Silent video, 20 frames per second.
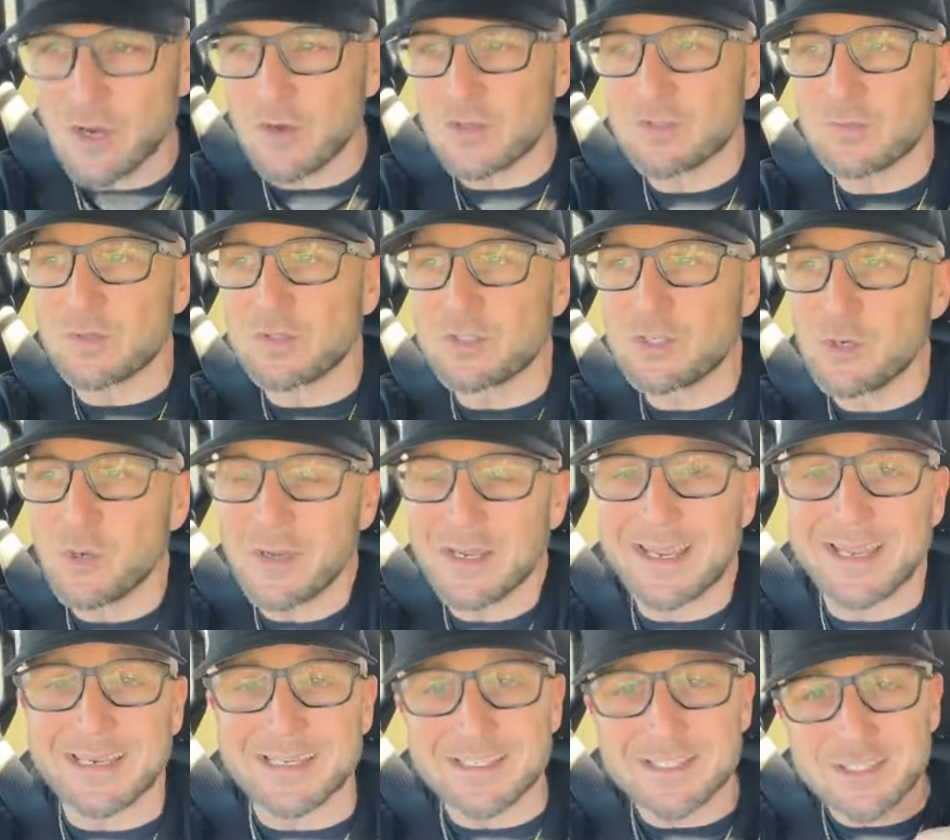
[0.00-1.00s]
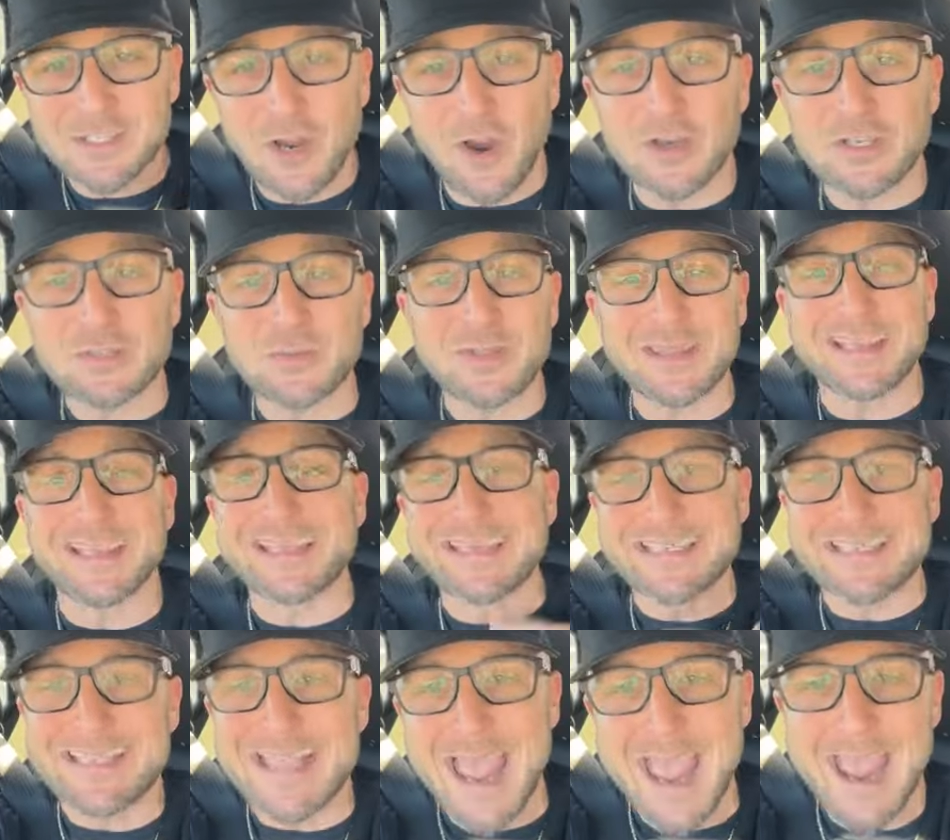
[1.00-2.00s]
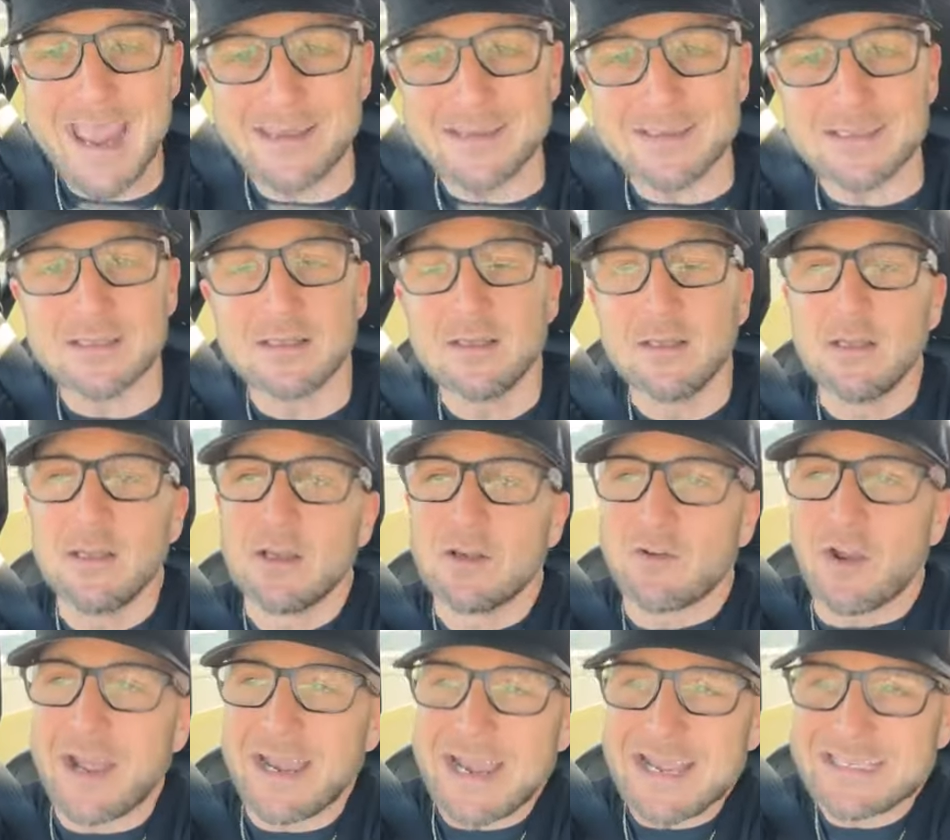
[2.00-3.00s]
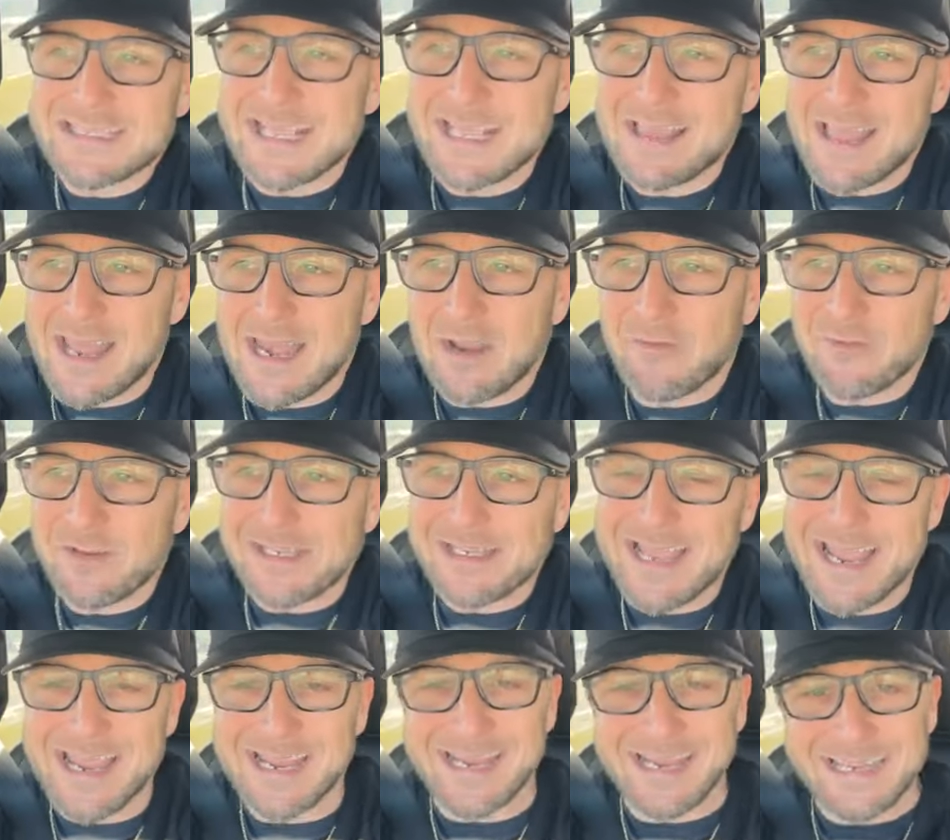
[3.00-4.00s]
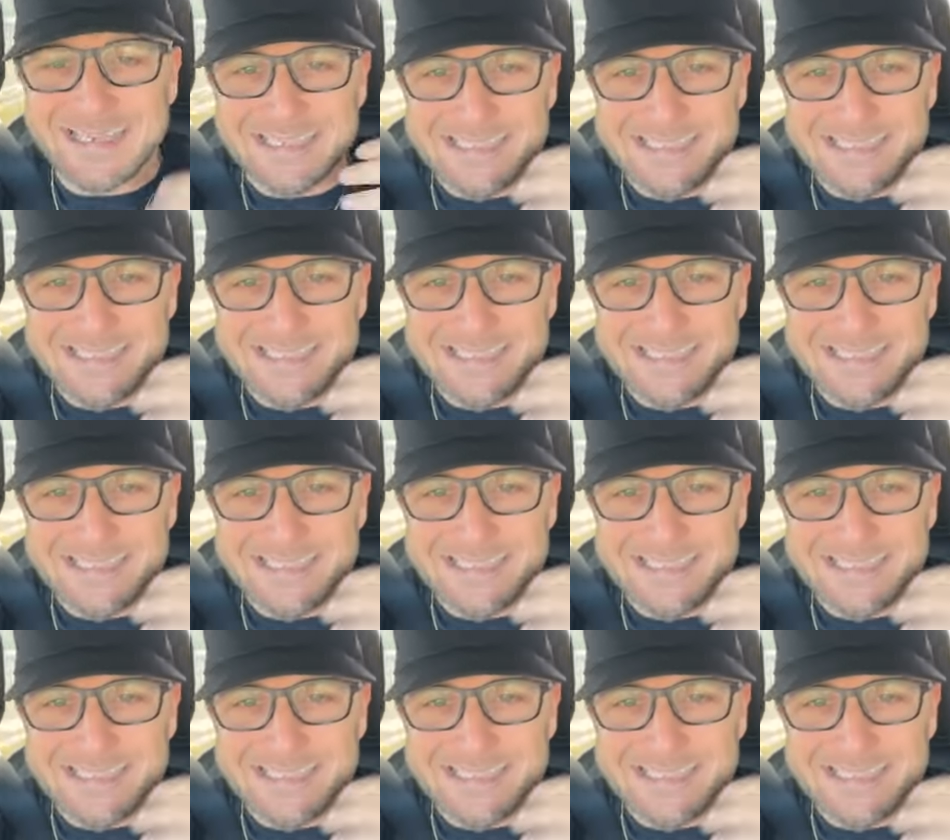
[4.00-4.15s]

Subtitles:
starts with doing it. It starts with intent, right? I say that every day.